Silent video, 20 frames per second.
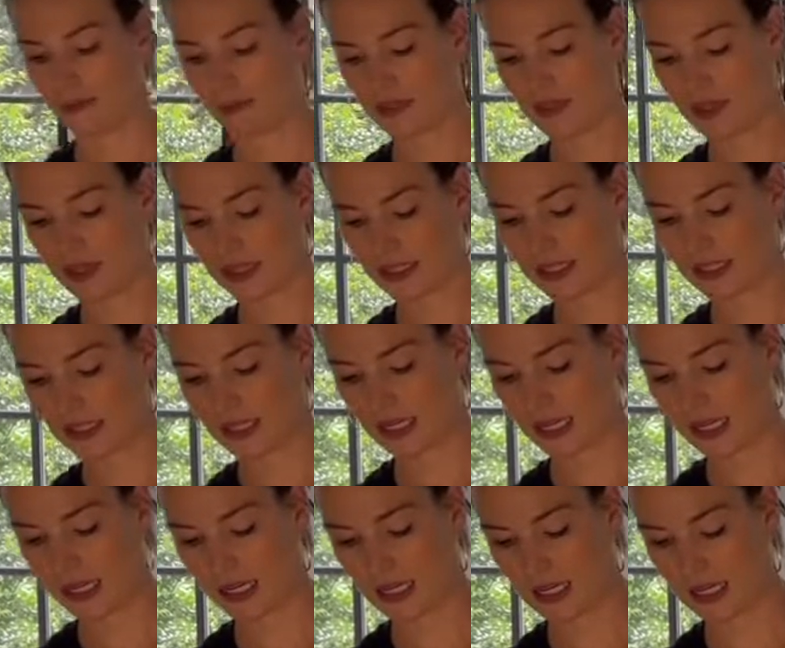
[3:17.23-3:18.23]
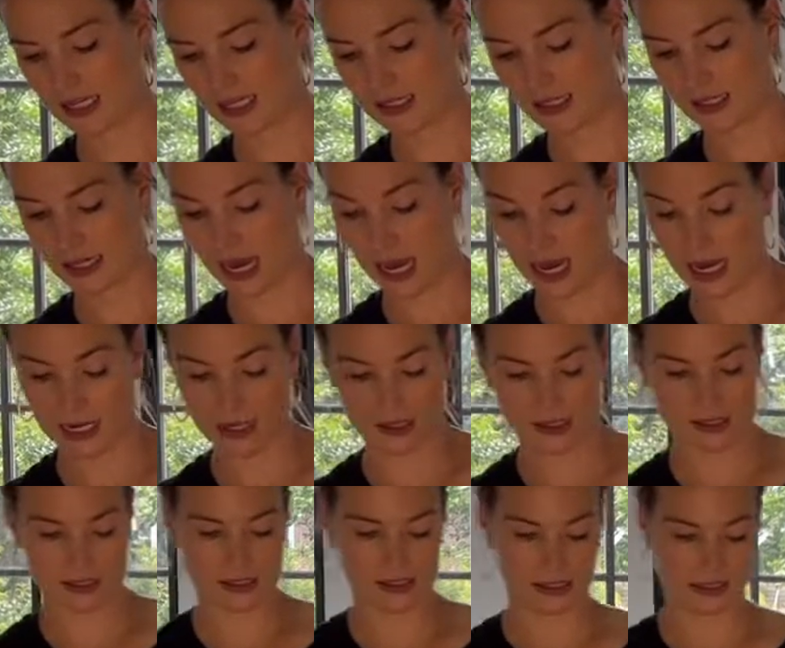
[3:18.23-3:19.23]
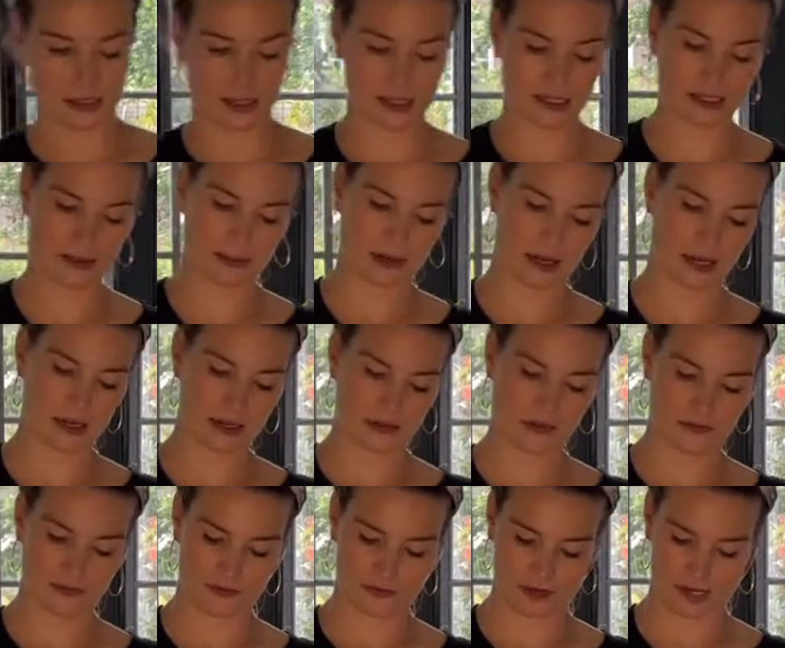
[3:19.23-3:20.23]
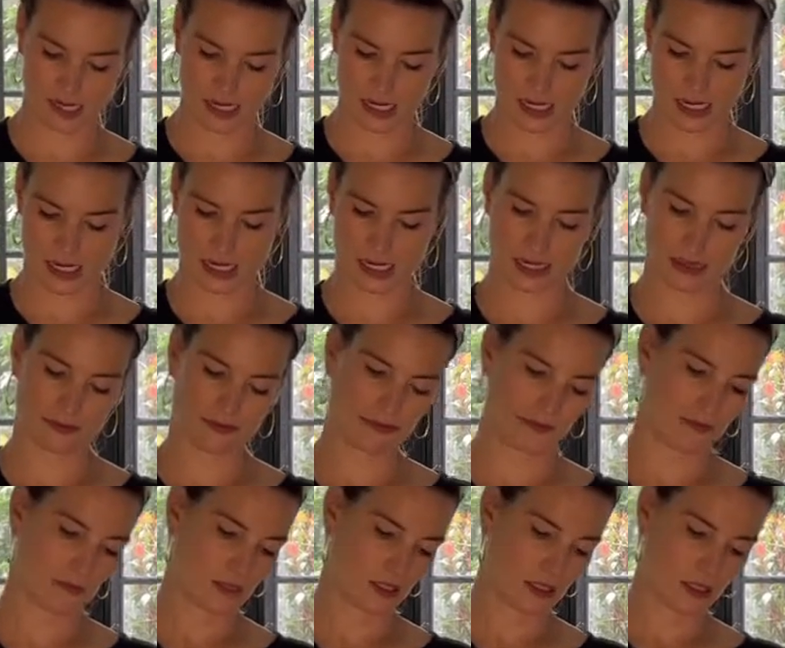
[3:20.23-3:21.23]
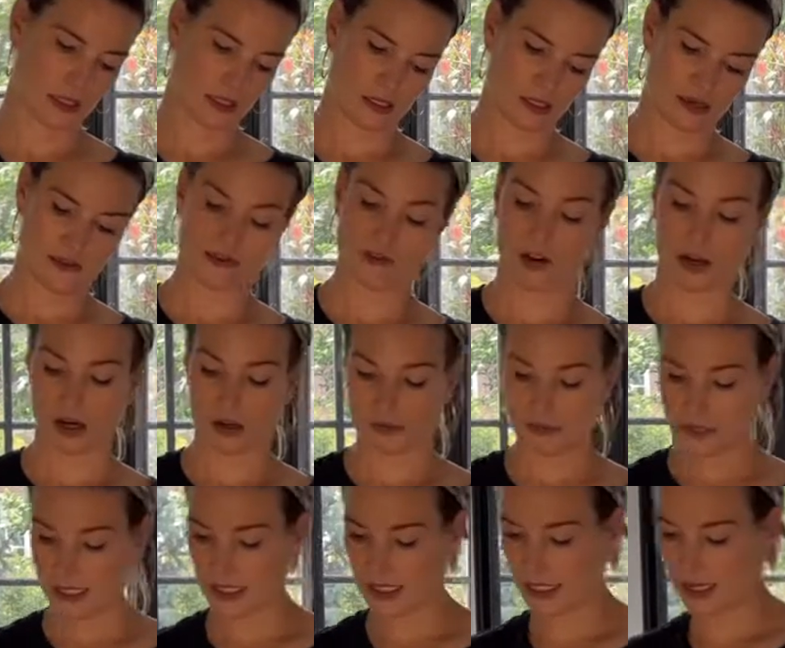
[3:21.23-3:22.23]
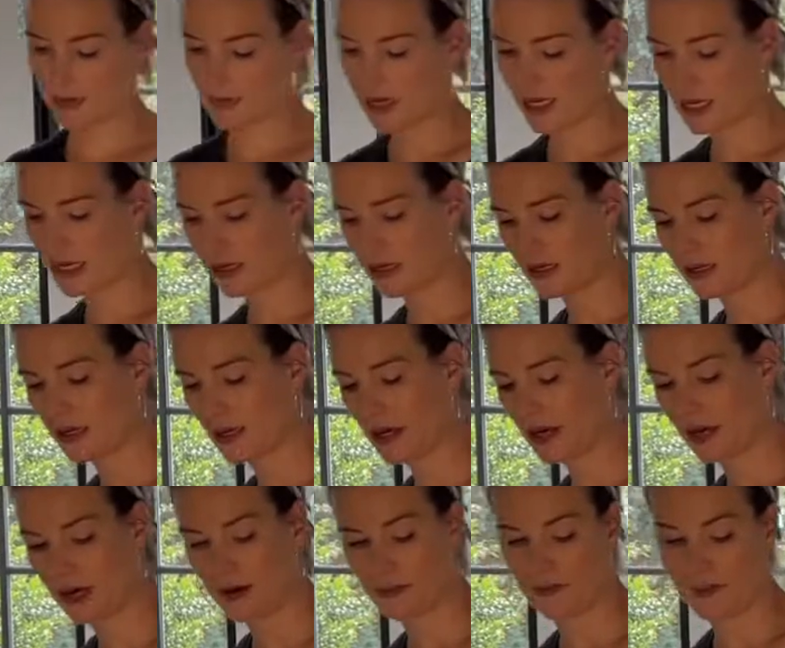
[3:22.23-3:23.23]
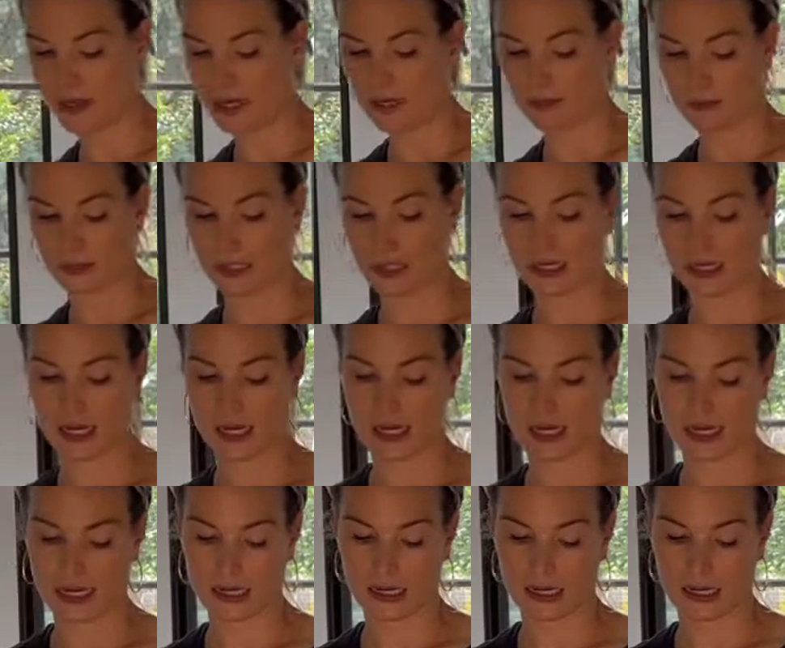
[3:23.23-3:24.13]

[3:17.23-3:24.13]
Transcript: This is not. This is an antibiotic-free farmed salmon that I really like.